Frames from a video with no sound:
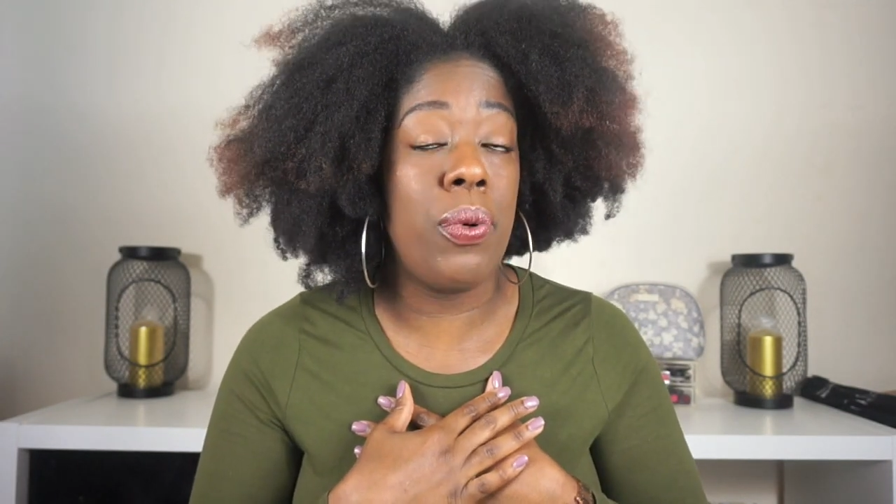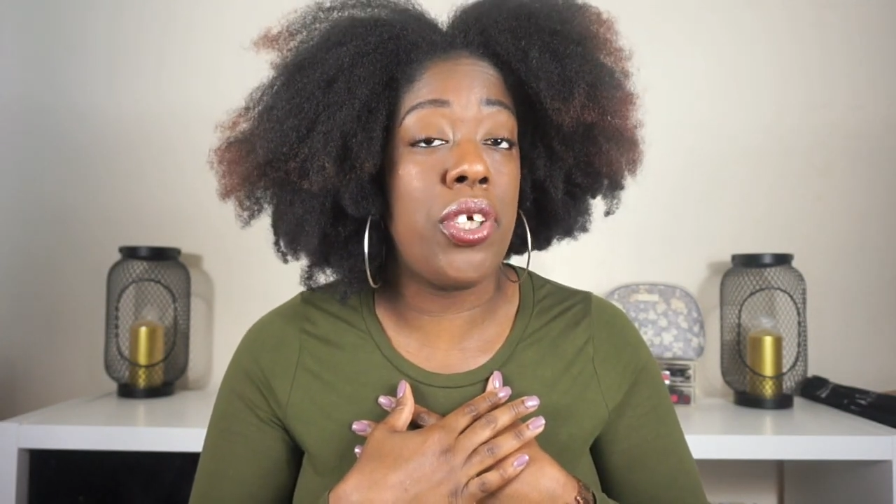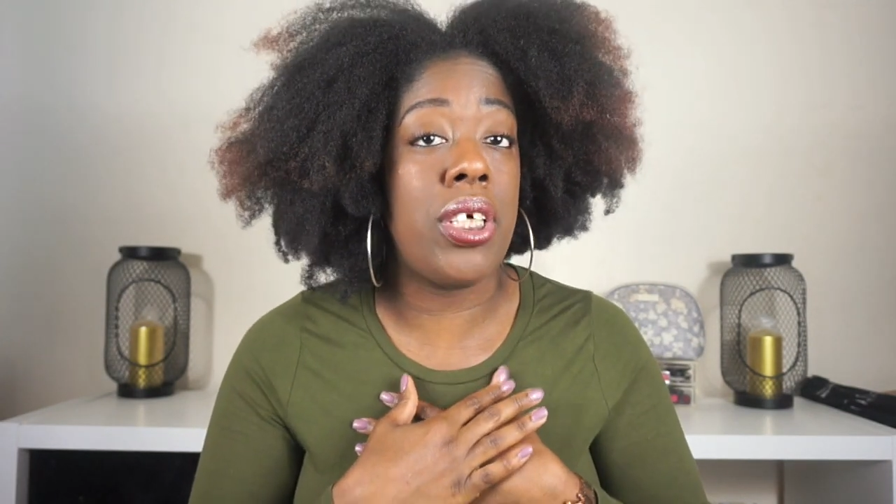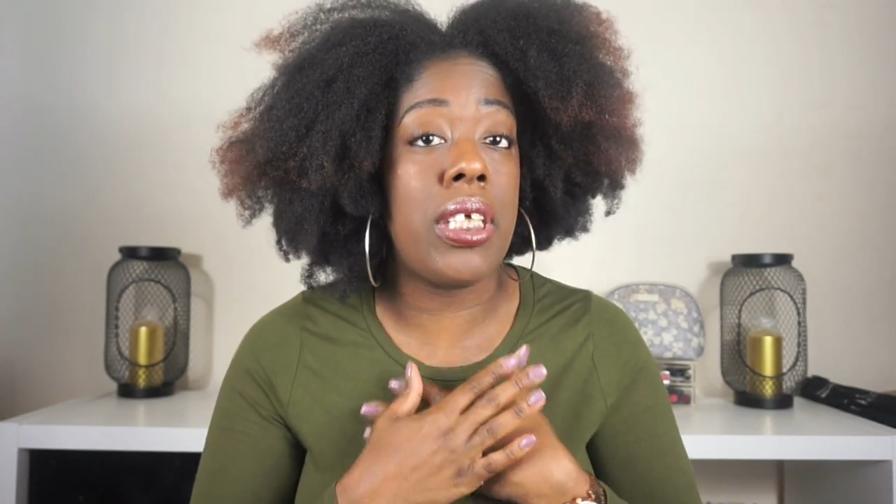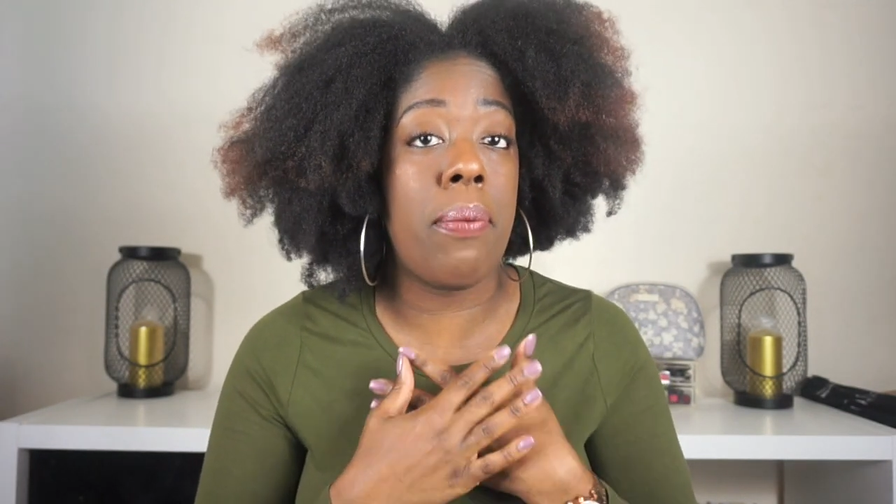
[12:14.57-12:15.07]

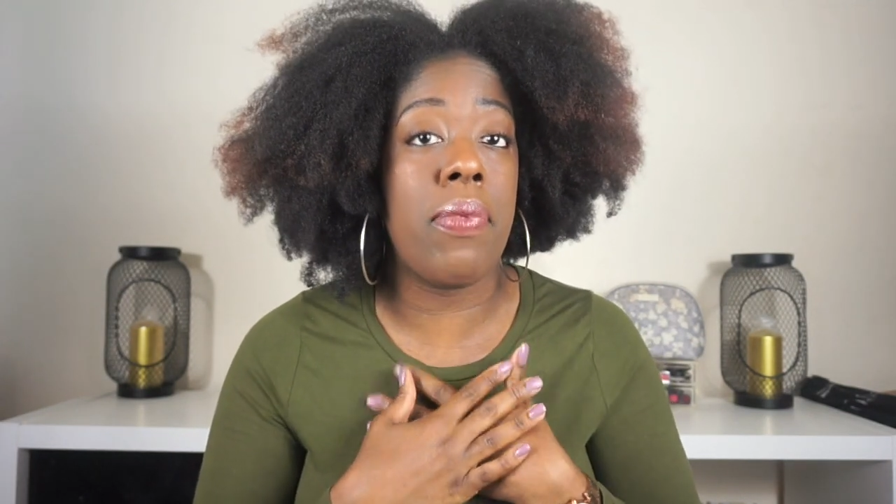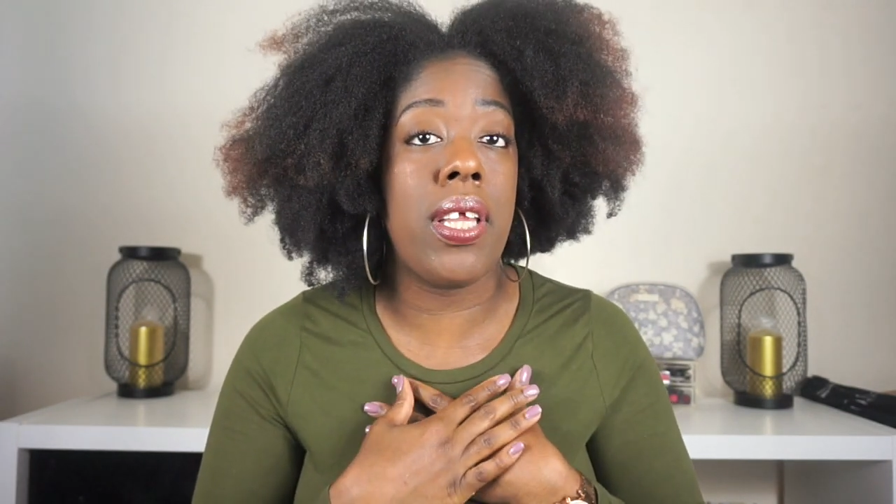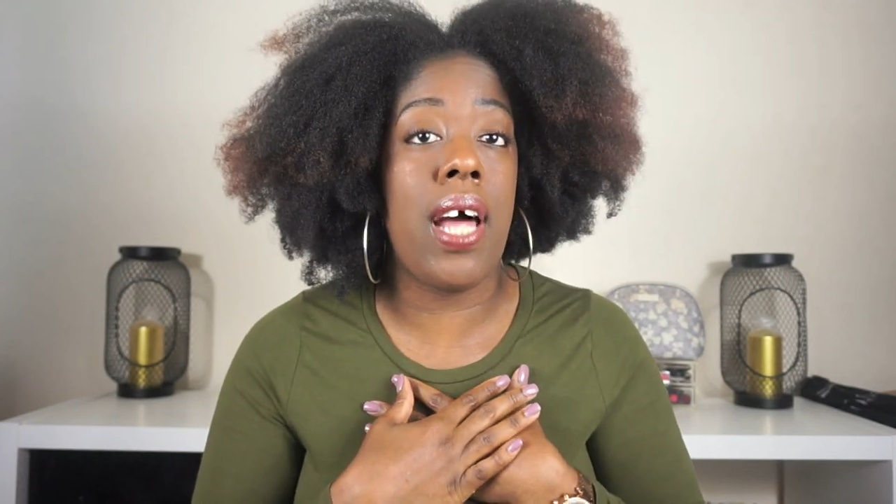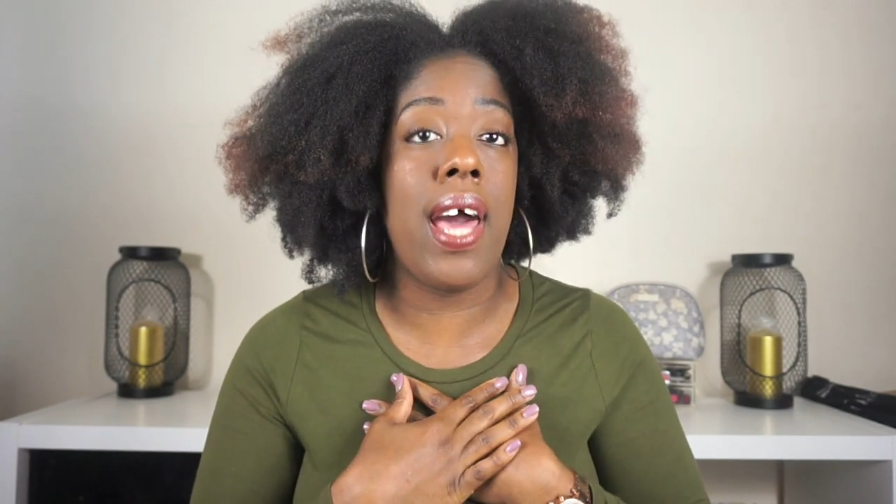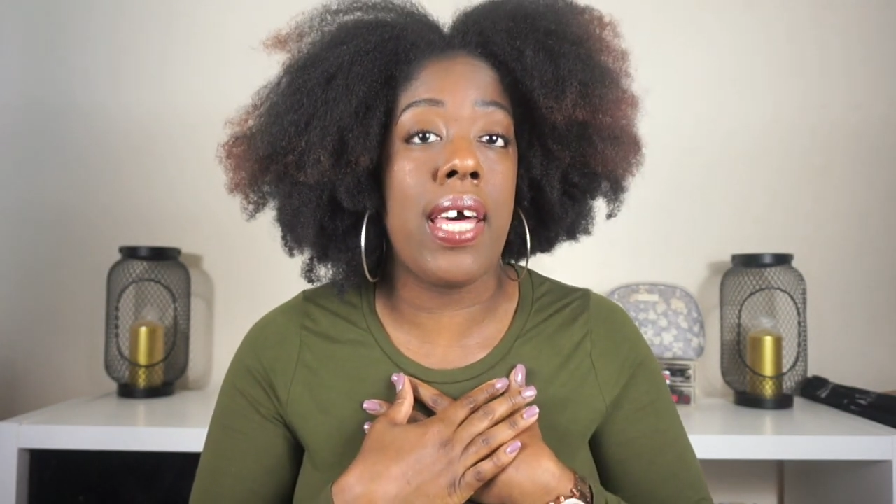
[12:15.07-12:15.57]
which is
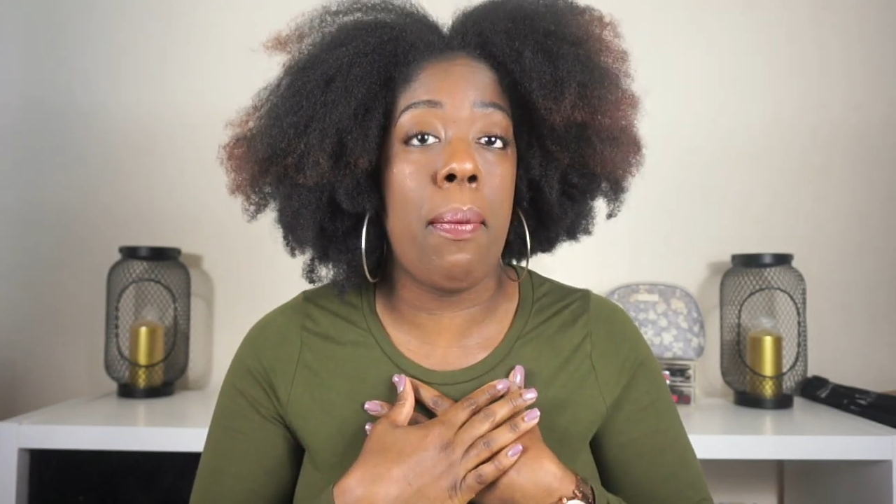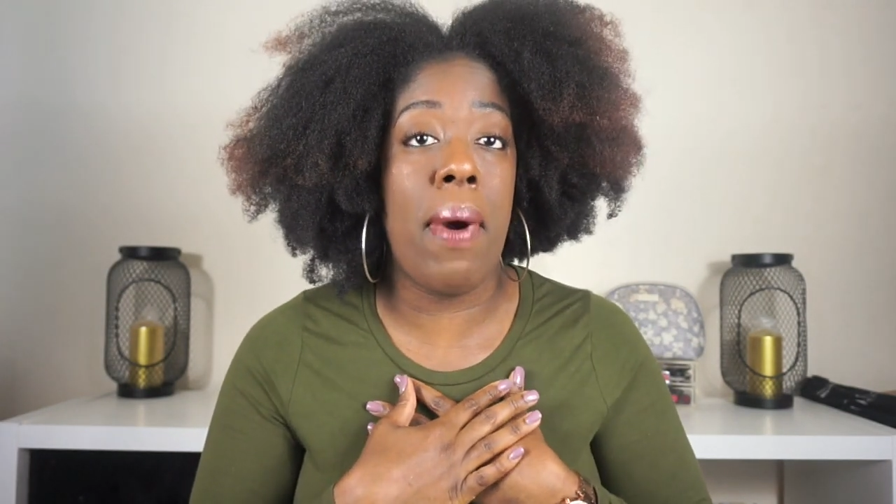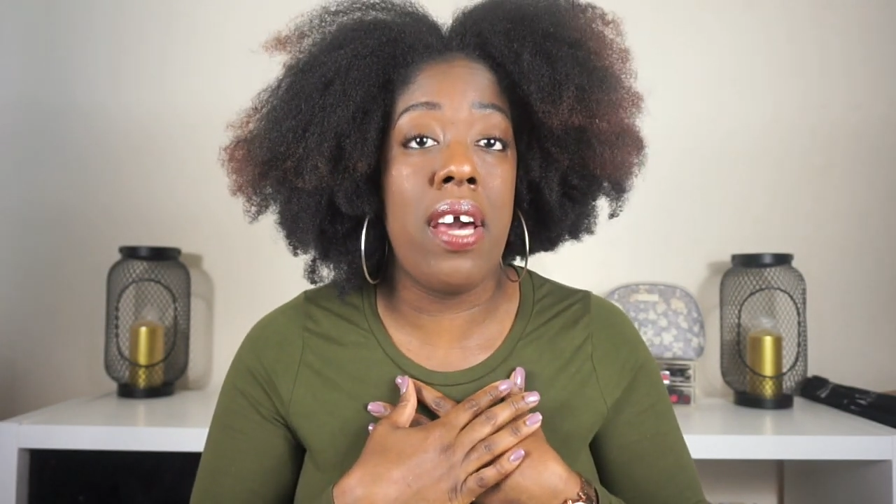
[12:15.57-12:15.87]
something that I get